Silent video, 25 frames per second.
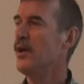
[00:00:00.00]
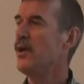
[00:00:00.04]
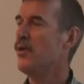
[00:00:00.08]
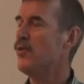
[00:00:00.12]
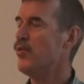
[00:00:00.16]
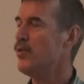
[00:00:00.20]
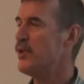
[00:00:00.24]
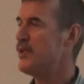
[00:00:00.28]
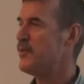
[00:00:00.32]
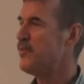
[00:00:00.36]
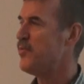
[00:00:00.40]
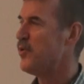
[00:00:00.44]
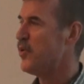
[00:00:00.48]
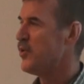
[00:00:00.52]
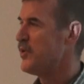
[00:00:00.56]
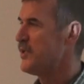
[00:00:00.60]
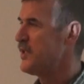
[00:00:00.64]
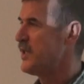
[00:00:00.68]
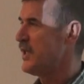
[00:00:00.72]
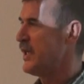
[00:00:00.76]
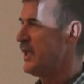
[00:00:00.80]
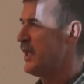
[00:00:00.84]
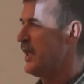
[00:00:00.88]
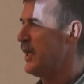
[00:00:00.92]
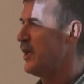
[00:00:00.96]
response
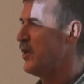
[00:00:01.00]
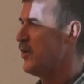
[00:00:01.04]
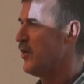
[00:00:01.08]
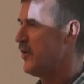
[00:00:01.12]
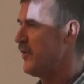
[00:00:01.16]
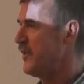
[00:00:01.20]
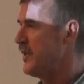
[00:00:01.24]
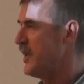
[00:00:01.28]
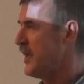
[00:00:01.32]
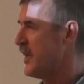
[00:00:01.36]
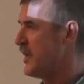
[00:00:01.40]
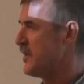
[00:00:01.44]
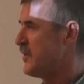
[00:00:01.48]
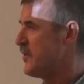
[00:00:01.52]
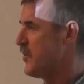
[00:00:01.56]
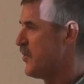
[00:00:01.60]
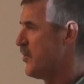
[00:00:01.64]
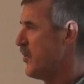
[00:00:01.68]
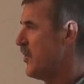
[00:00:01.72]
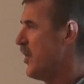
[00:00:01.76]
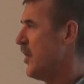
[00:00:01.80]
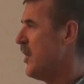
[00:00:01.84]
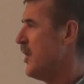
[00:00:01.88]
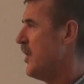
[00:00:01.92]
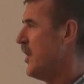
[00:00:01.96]
and I got the
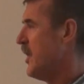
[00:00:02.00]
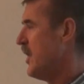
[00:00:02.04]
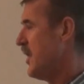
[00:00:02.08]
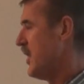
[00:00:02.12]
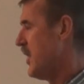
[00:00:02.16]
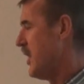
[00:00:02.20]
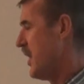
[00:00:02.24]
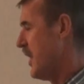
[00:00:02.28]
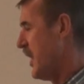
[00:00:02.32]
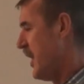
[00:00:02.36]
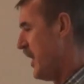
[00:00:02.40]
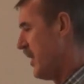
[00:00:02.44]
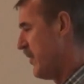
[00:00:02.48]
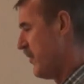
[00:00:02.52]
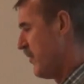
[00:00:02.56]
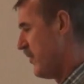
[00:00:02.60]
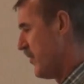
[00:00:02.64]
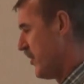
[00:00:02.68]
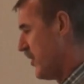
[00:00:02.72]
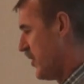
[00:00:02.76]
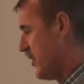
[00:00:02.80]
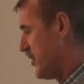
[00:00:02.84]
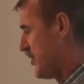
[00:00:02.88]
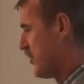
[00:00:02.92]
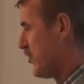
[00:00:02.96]
answer, and
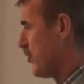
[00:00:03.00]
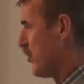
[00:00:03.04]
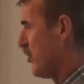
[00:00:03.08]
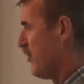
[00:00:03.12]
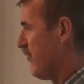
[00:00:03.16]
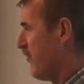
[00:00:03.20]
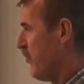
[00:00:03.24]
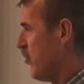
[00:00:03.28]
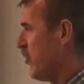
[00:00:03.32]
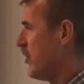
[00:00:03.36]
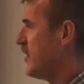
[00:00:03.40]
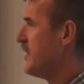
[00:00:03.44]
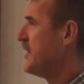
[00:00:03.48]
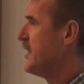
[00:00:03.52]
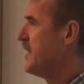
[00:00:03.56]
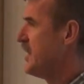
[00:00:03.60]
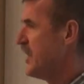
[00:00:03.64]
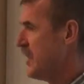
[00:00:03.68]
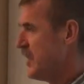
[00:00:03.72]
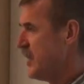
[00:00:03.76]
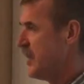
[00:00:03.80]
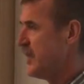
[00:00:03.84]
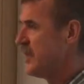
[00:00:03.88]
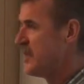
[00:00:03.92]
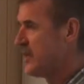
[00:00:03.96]
the server
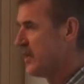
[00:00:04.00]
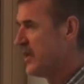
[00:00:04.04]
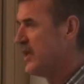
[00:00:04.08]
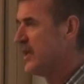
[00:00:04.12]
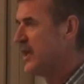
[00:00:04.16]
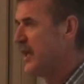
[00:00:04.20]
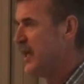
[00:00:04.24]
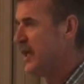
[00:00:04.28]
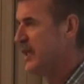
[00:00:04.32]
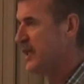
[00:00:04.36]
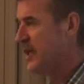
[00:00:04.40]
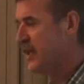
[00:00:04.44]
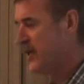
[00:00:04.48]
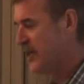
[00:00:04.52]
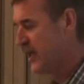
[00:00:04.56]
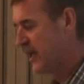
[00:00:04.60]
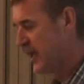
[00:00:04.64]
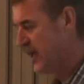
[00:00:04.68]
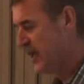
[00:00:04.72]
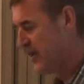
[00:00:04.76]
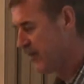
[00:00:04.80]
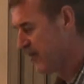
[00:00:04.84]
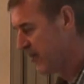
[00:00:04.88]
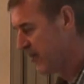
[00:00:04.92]
did it again and again.